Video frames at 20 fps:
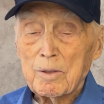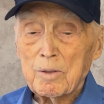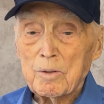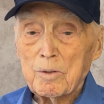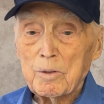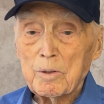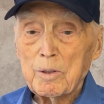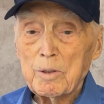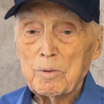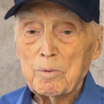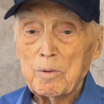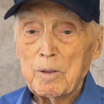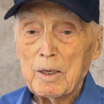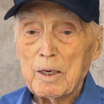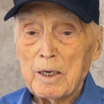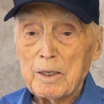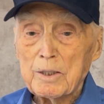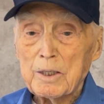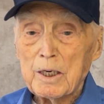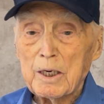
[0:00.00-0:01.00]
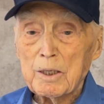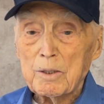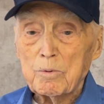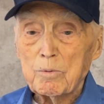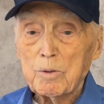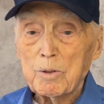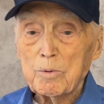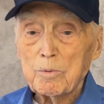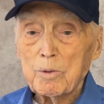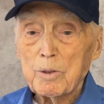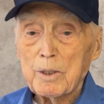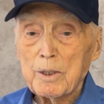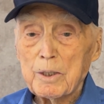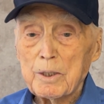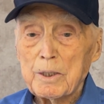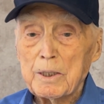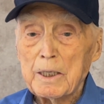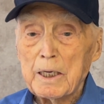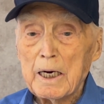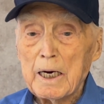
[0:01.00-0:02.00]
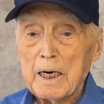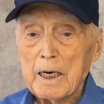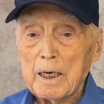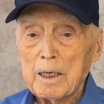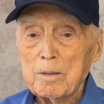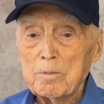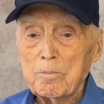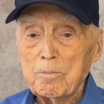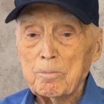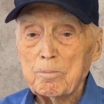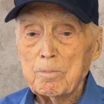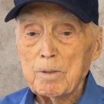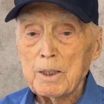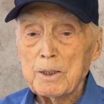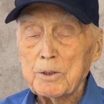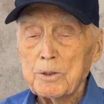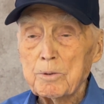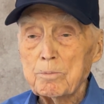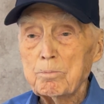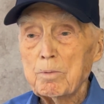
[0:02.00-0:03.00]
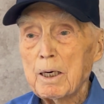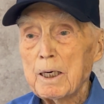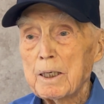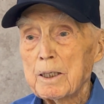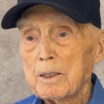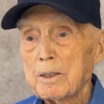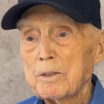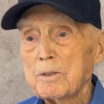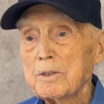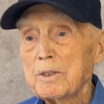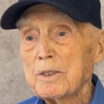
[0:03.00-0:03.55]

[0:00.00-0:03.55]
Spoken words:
I think we were in 9 major battles.